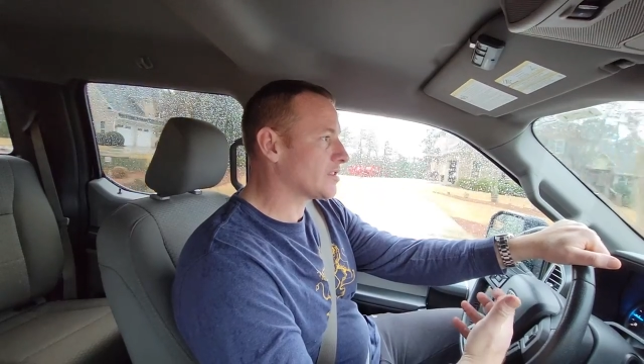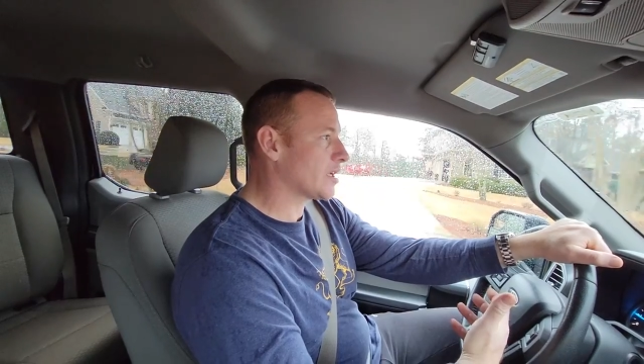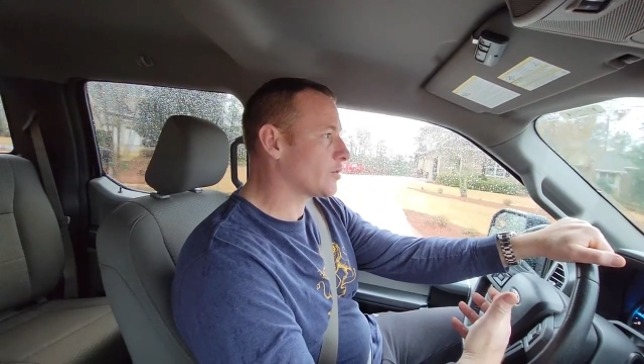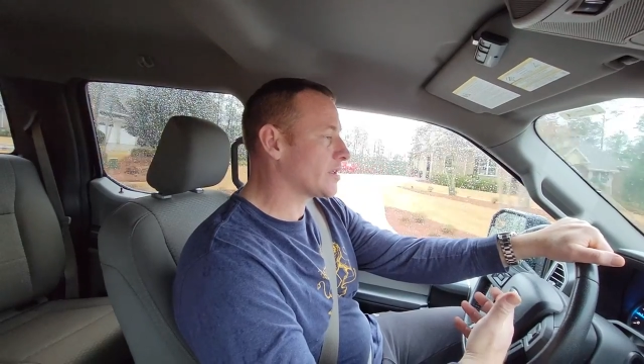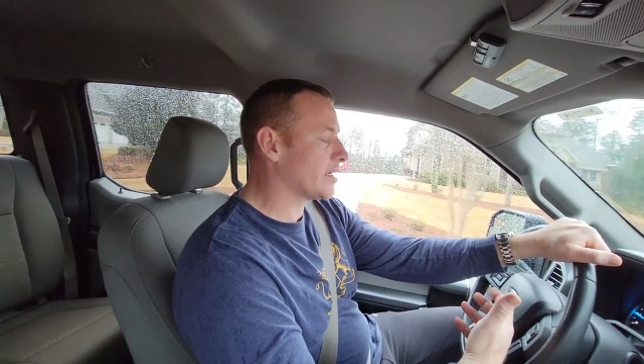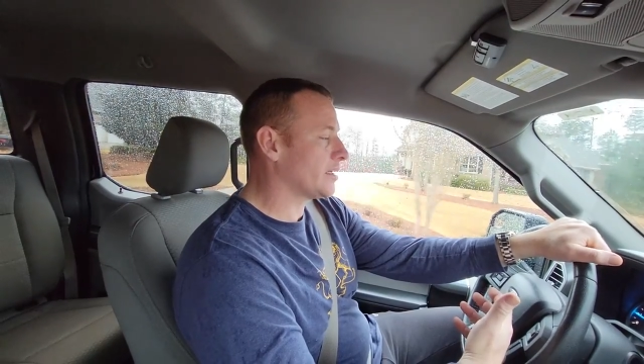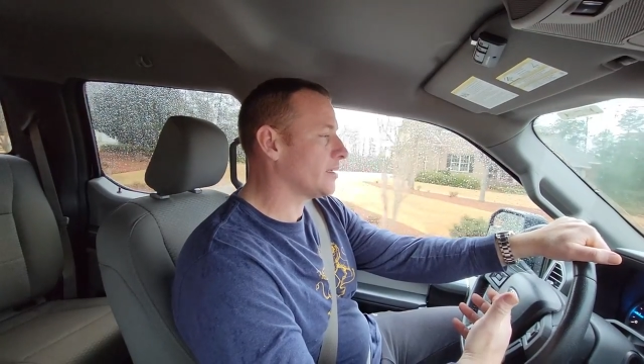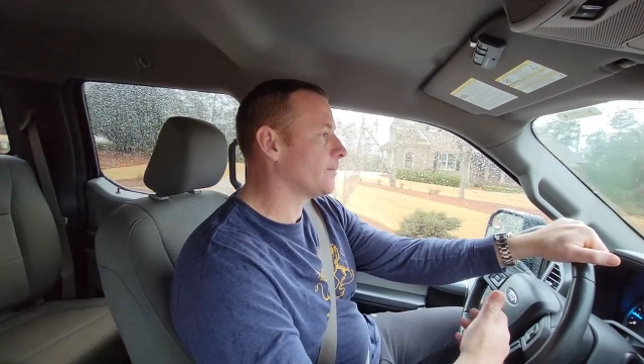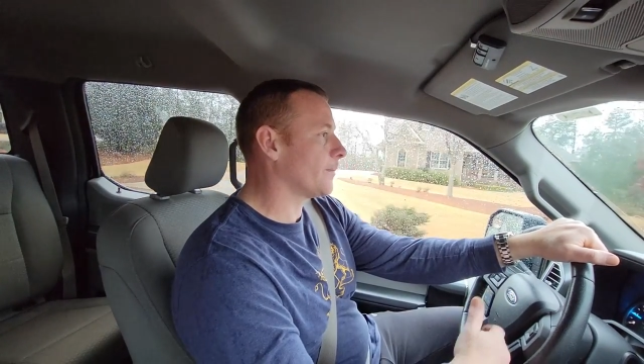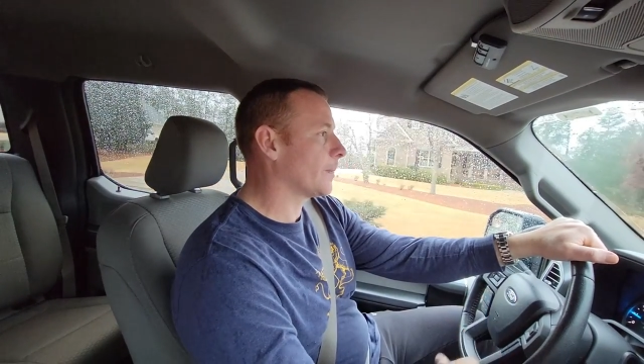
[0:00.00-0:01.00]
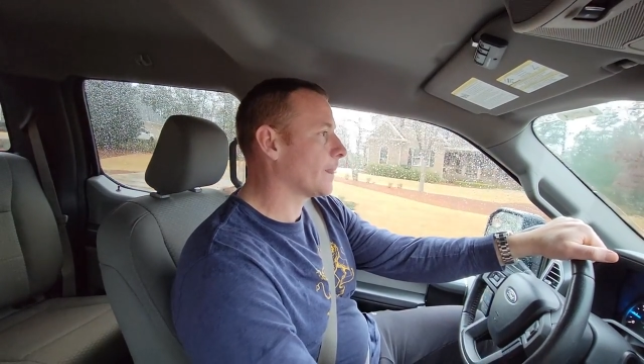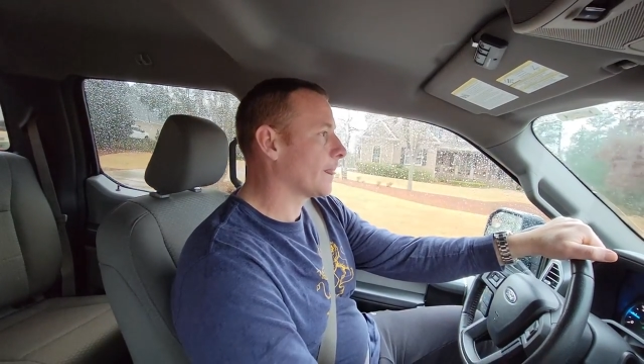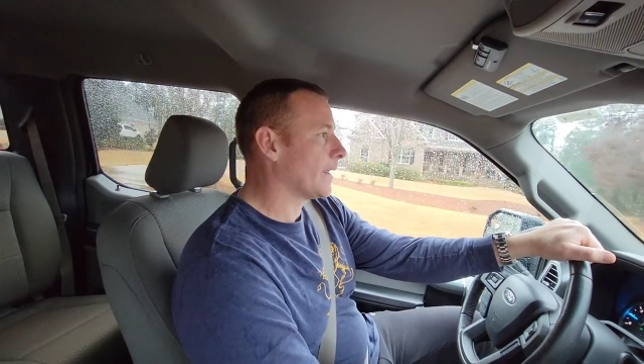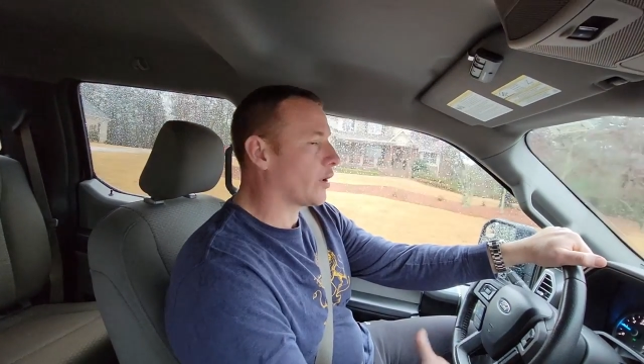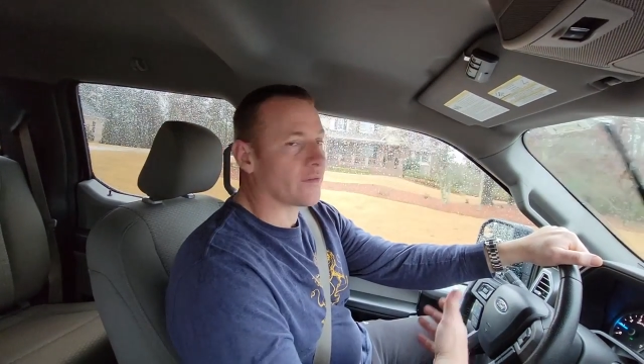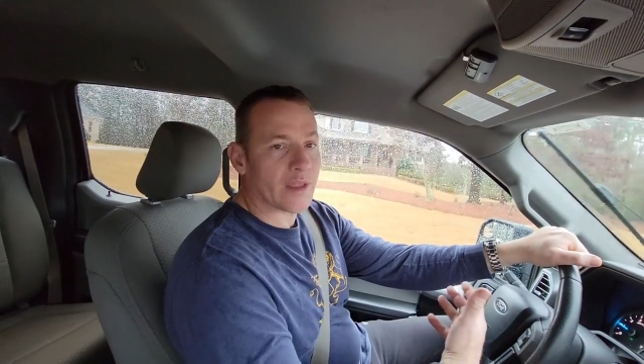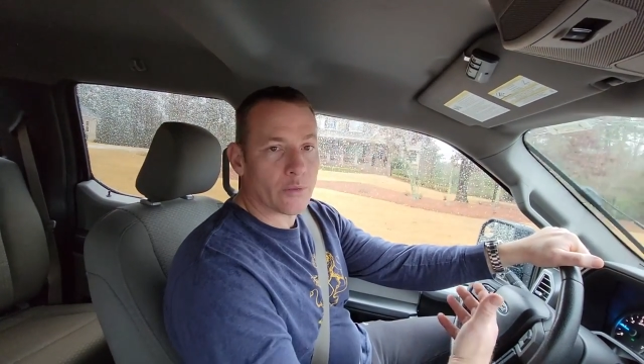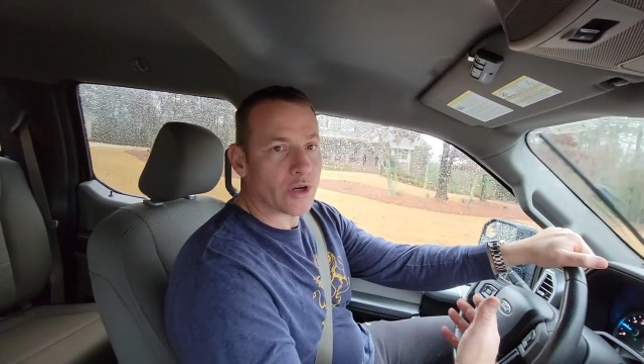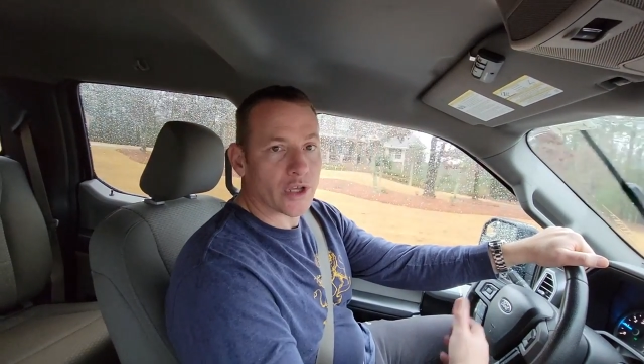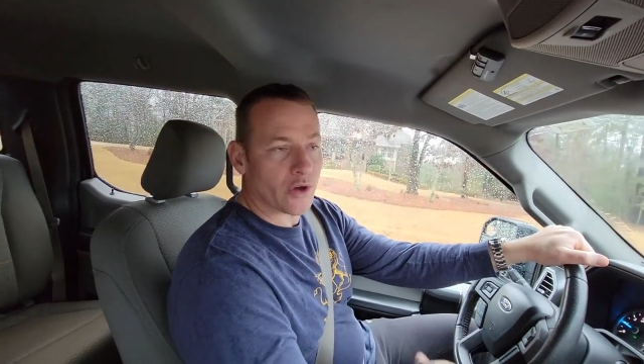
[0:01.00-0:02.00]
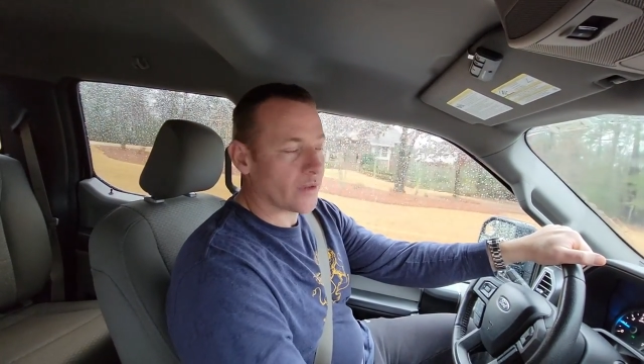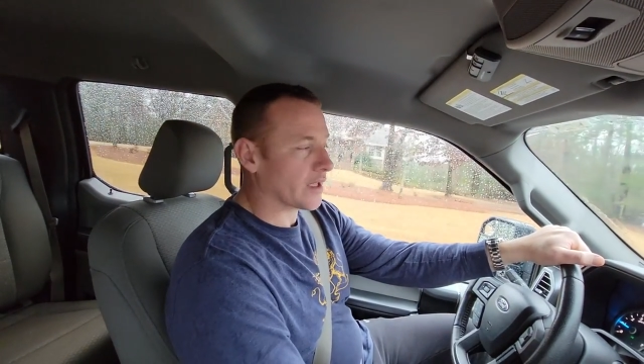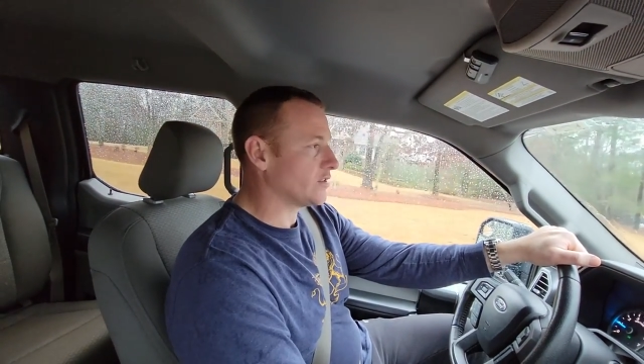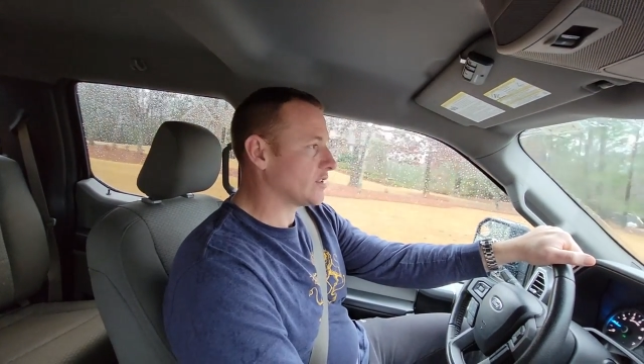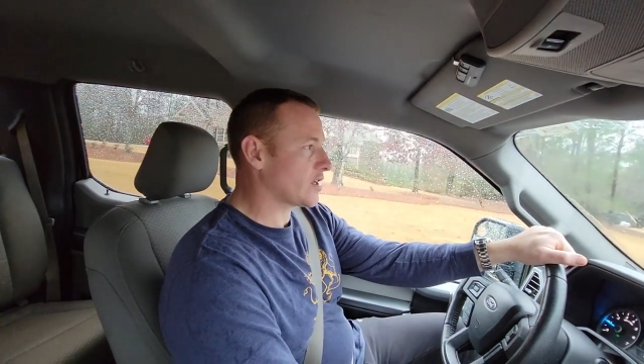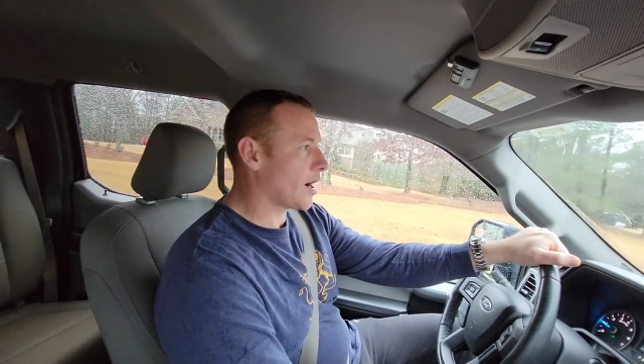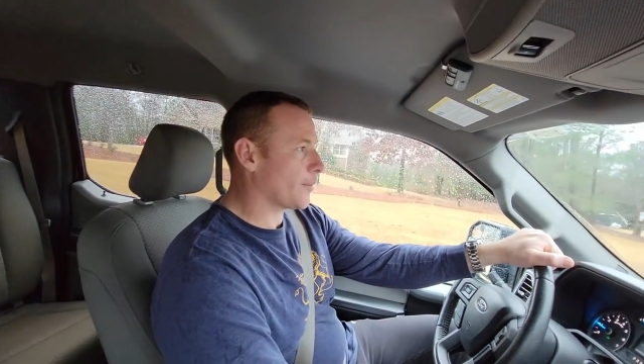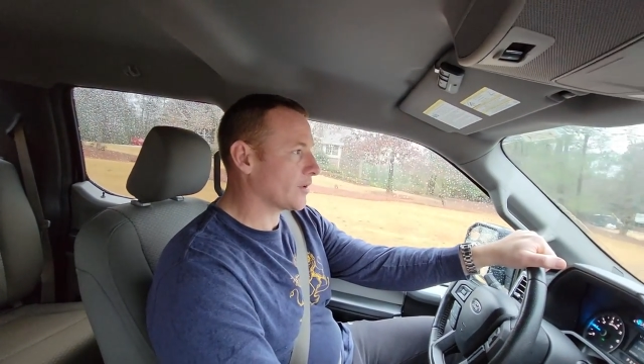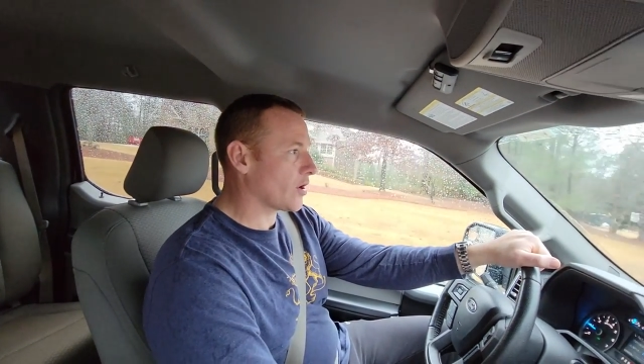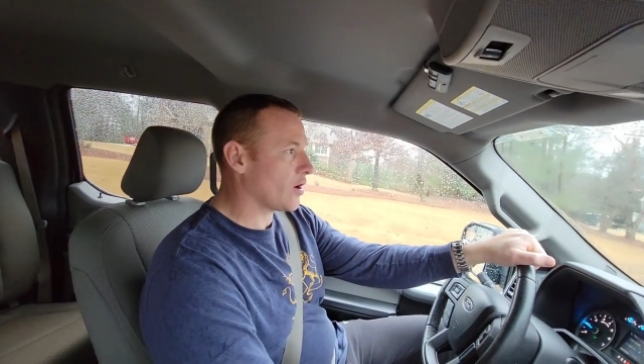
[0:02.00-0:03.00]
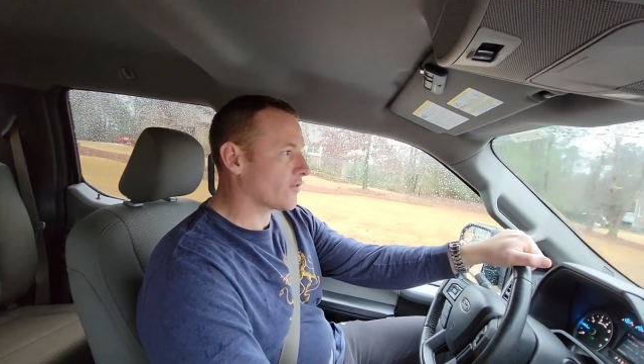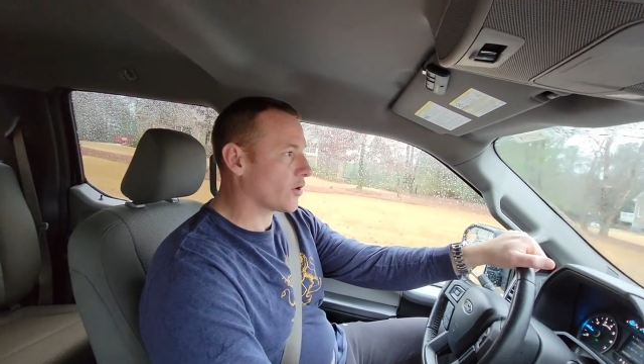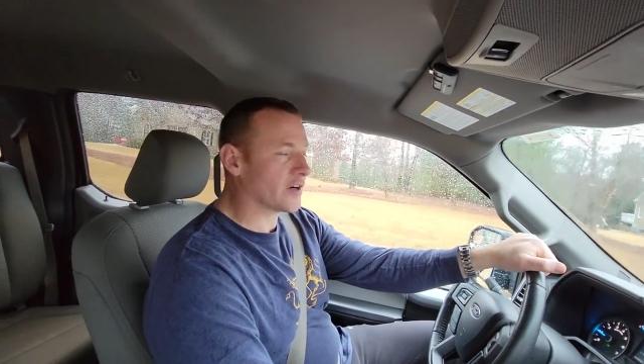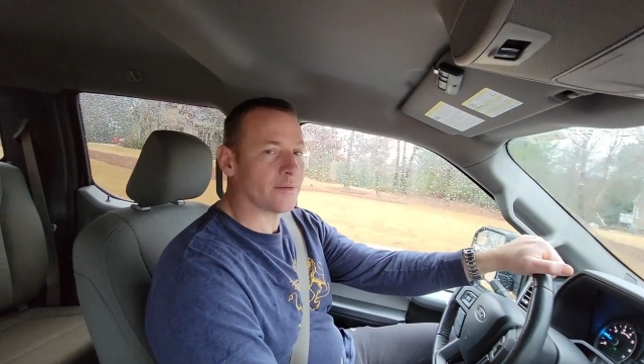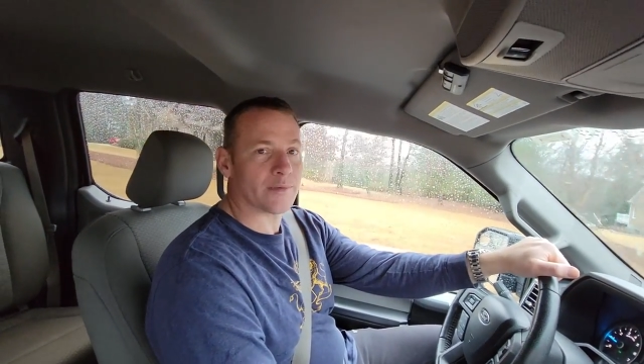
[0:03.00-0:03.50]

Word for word: and summertime. Wherever they want to go, they can just hop in the golf cart.